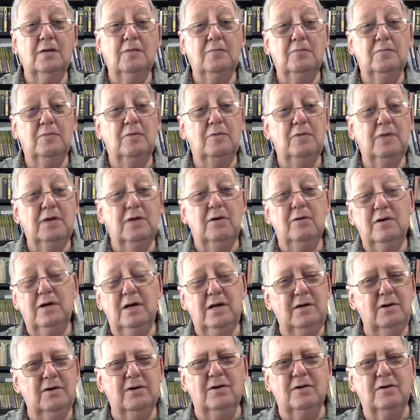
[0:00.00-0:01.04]
But we don't
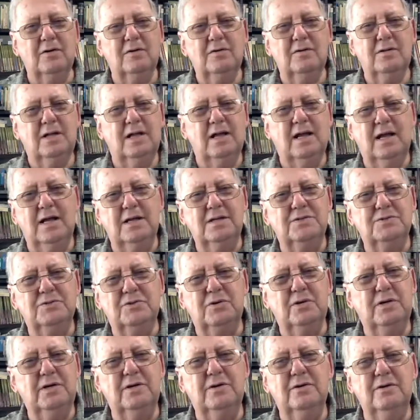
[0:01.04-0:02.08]
hear the answer
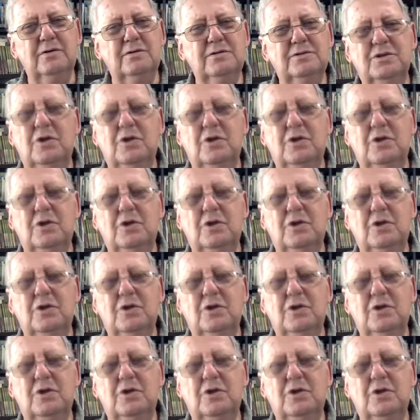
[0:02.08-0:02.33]
here.